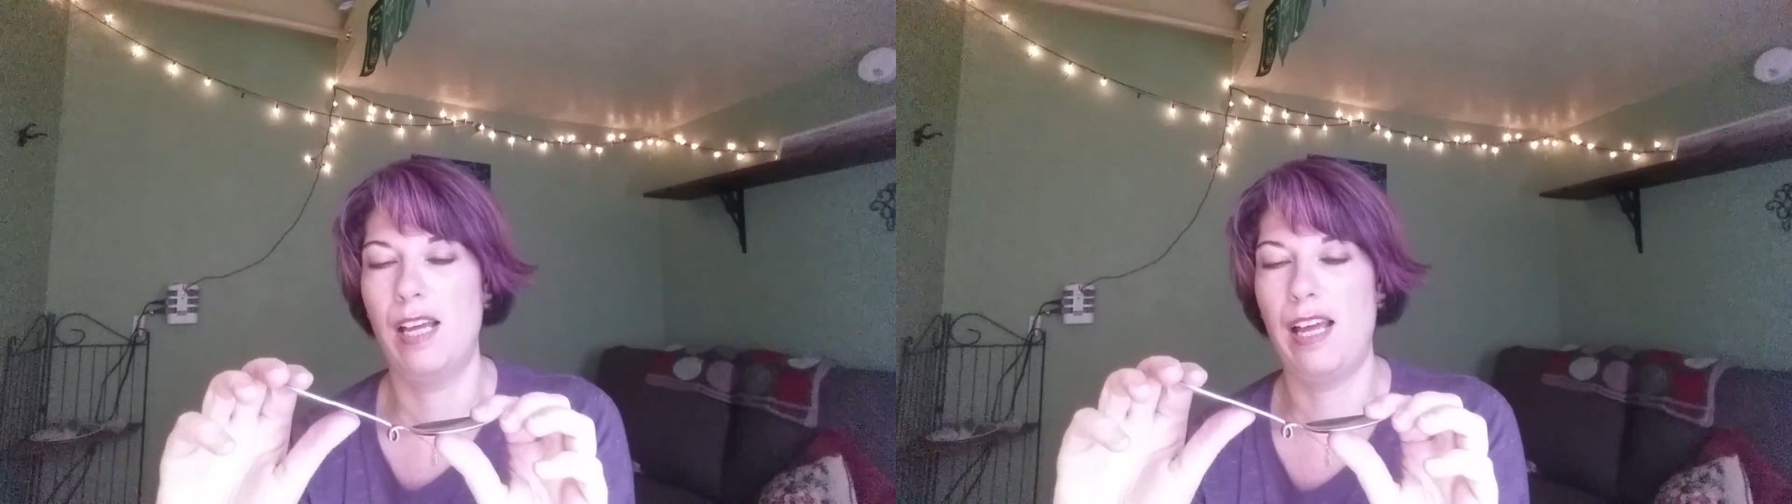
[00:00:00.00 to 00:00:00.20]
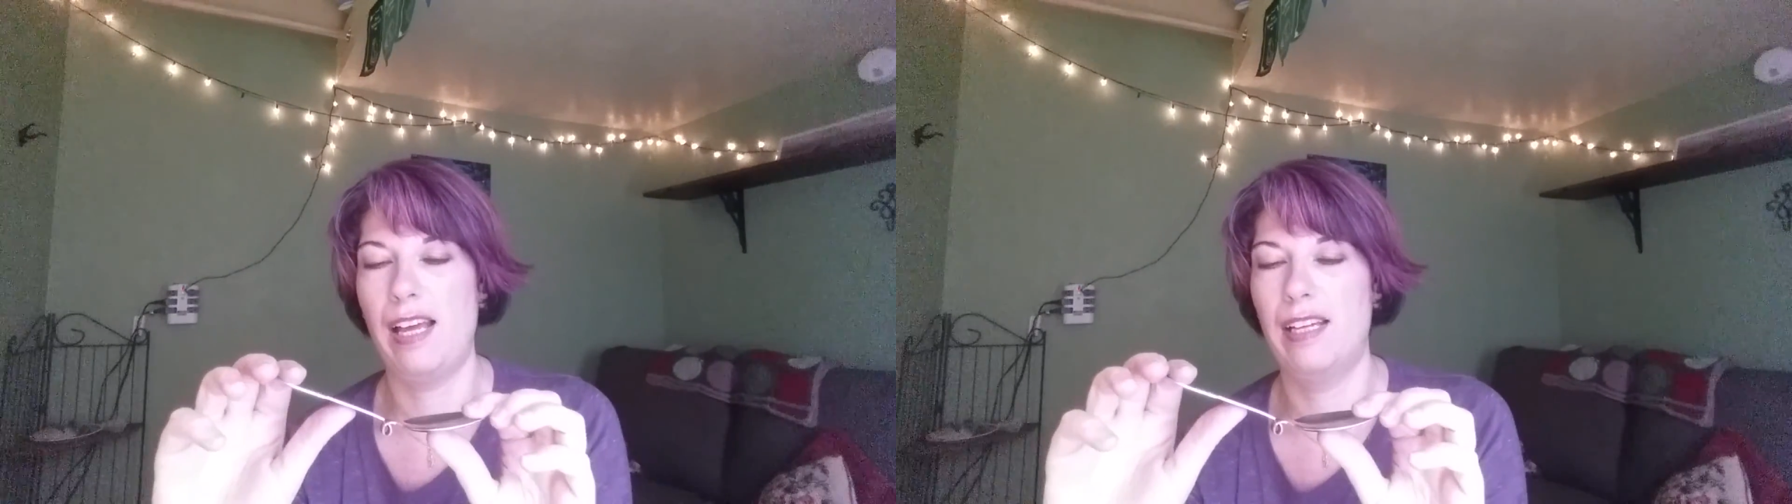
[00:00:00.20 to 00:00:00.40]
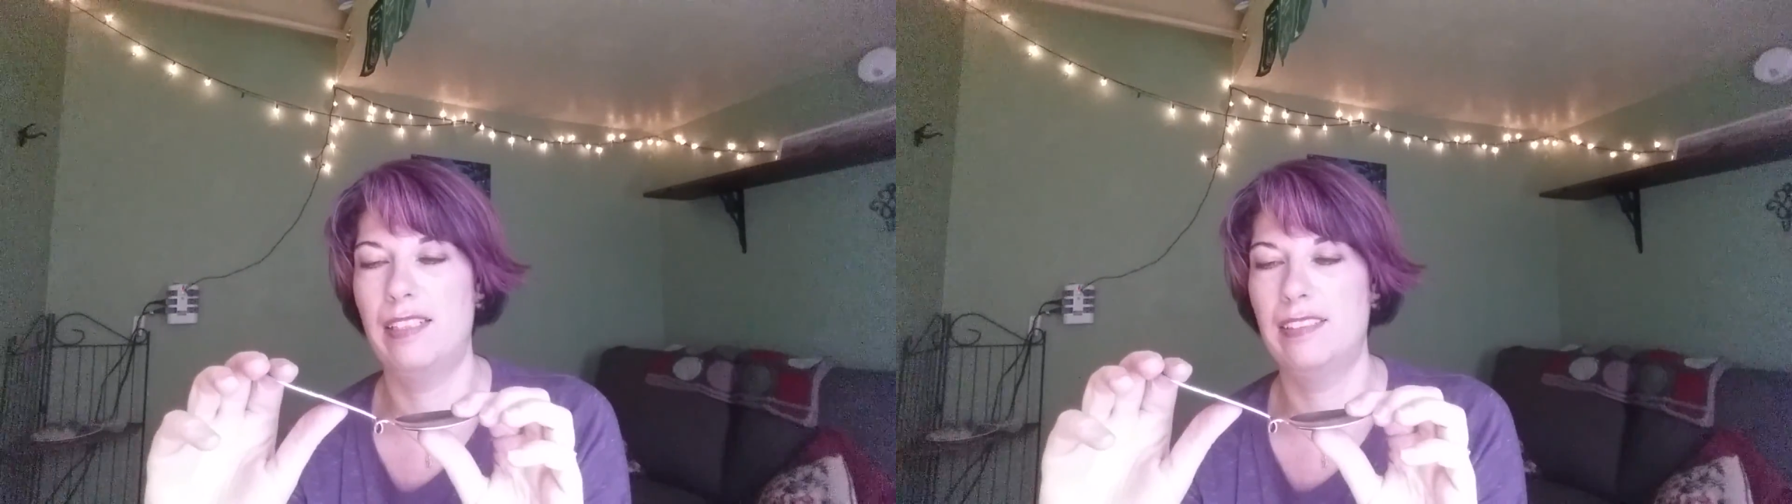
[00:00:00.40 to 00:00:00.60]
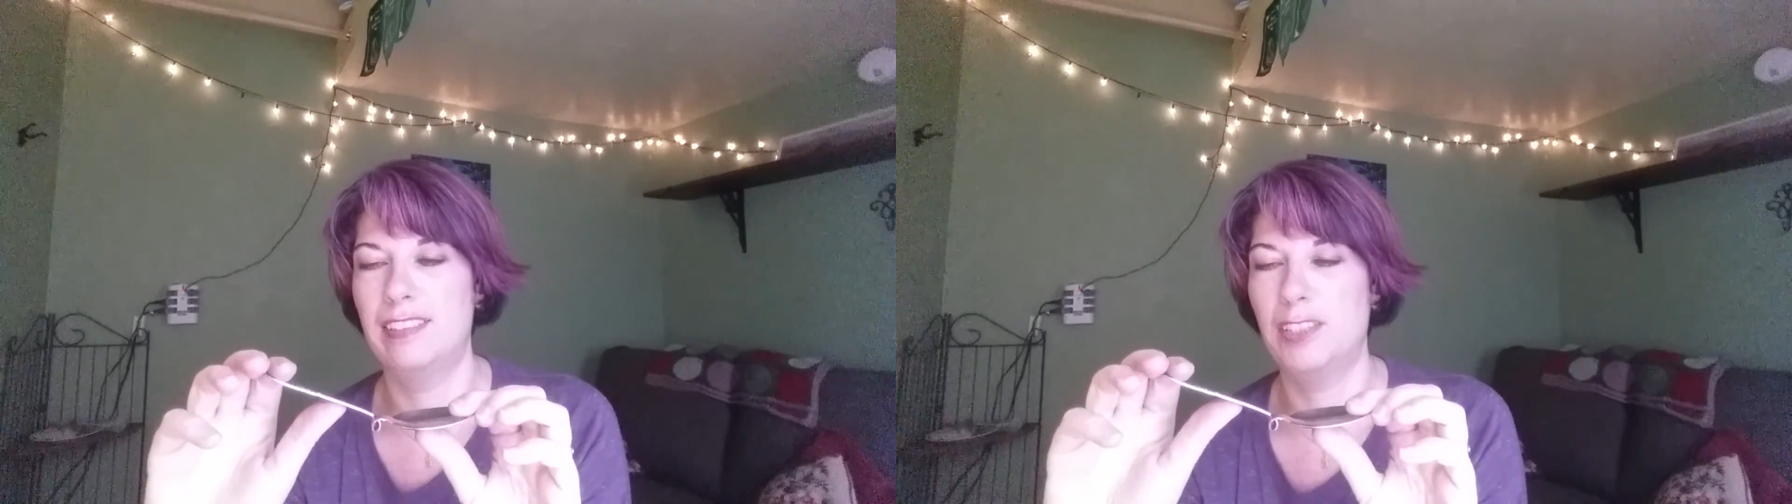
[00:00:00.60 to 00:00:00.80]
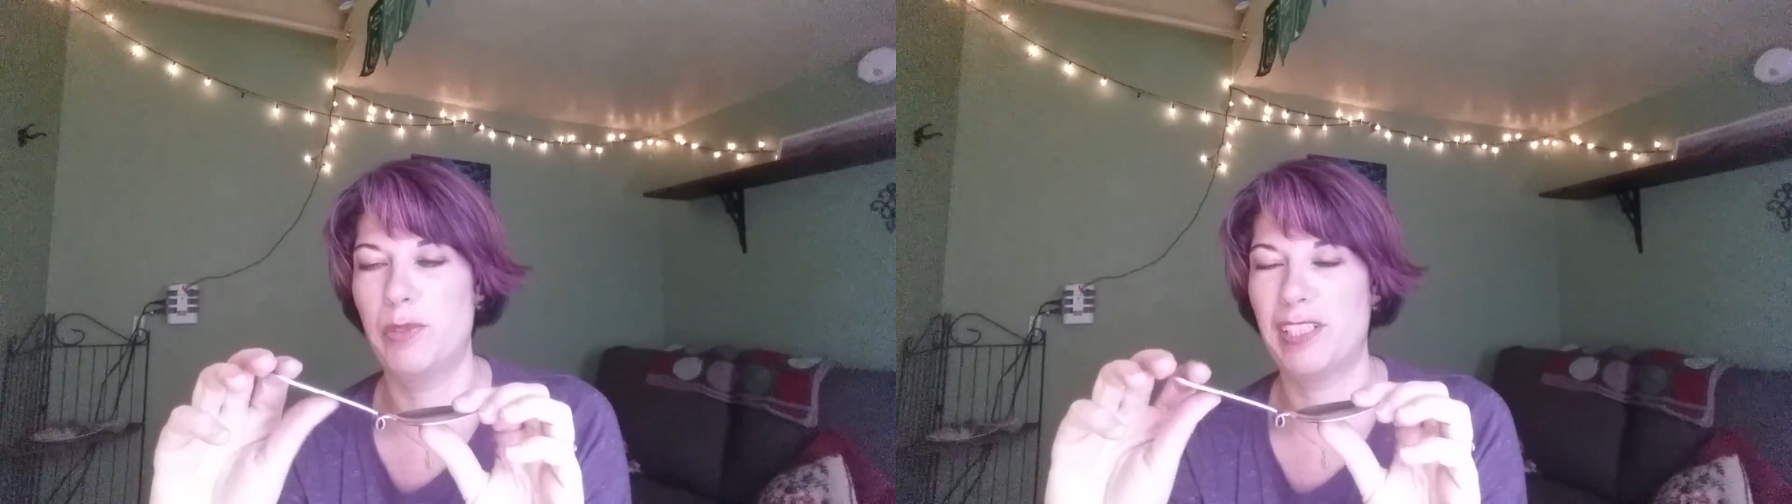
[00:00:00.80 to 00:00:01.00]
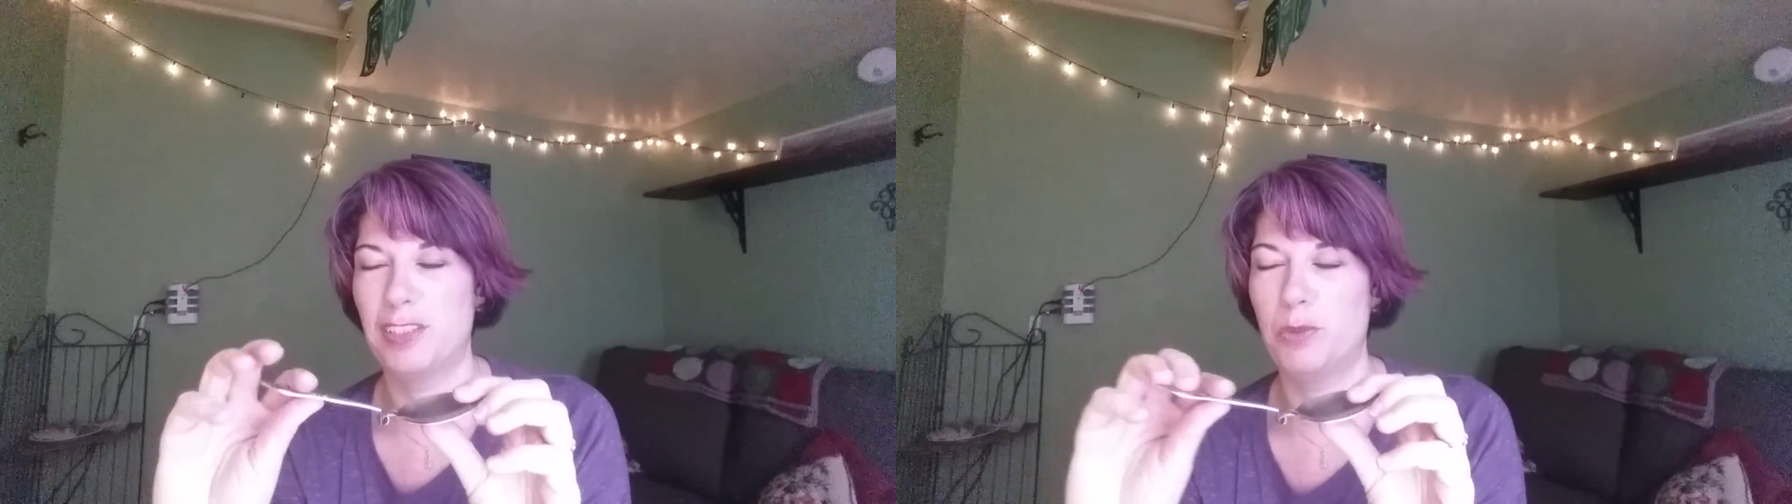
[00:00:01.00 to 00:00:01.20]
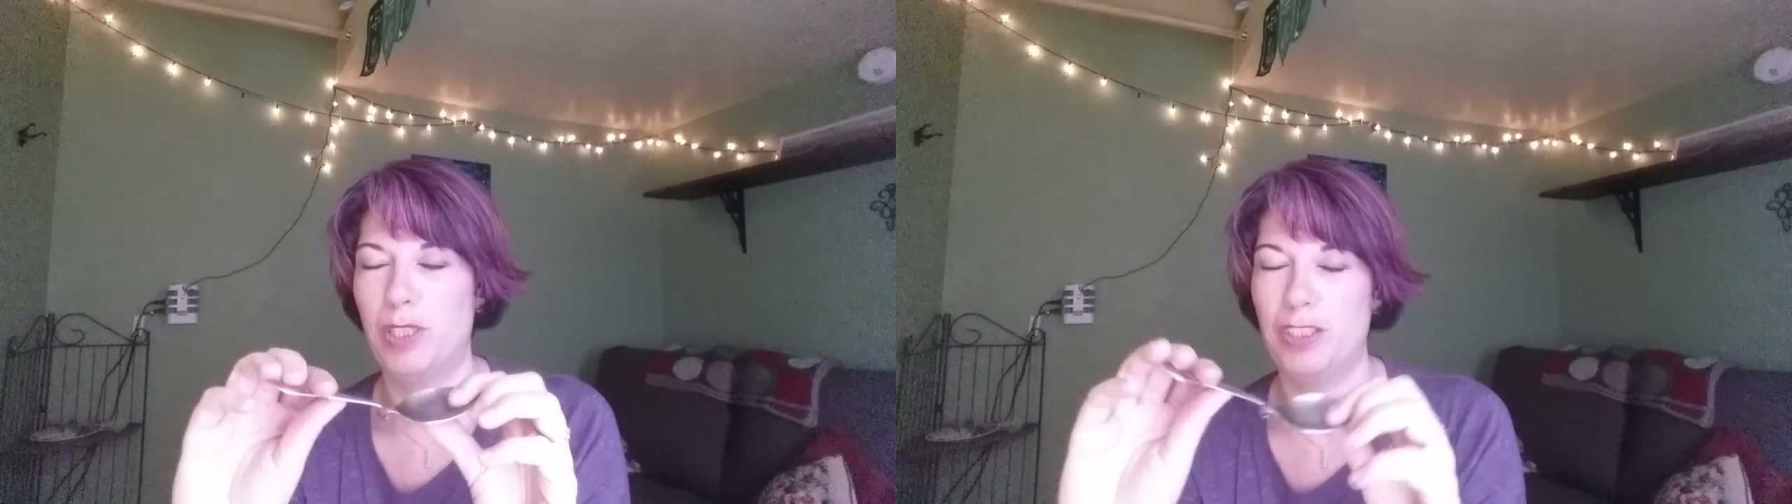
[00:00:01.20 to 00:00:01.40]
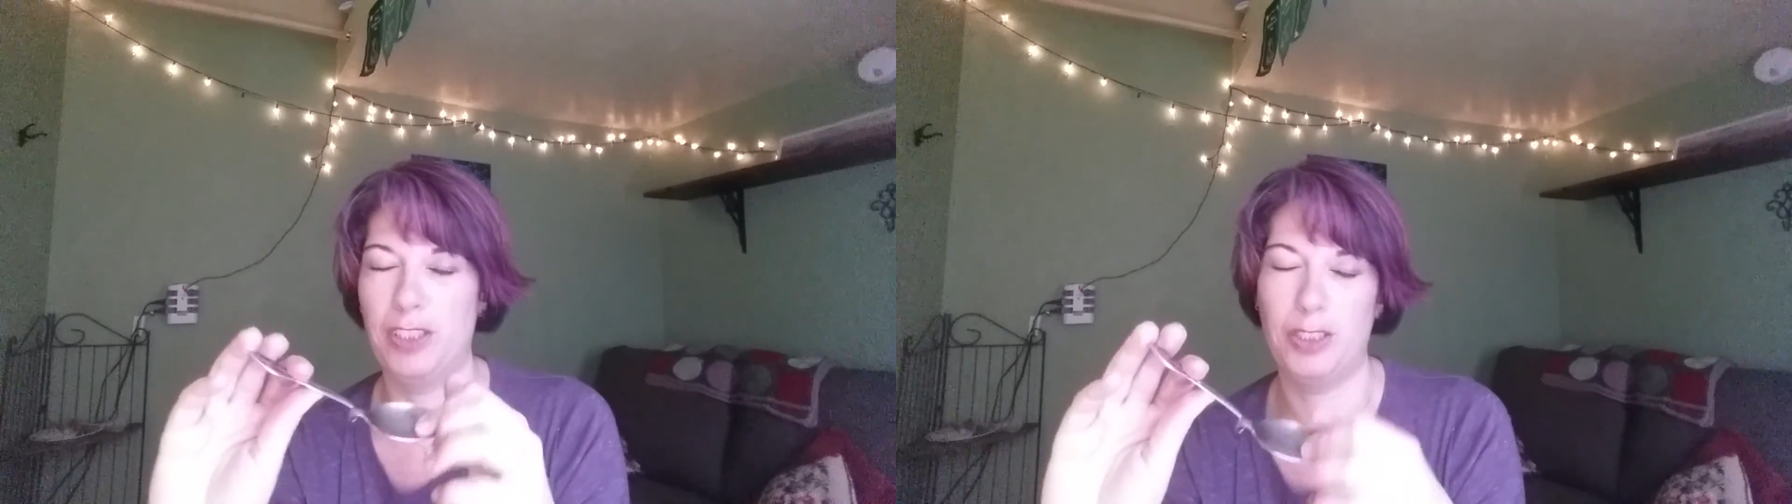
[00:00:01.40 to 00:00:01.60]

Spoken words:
and we got to watch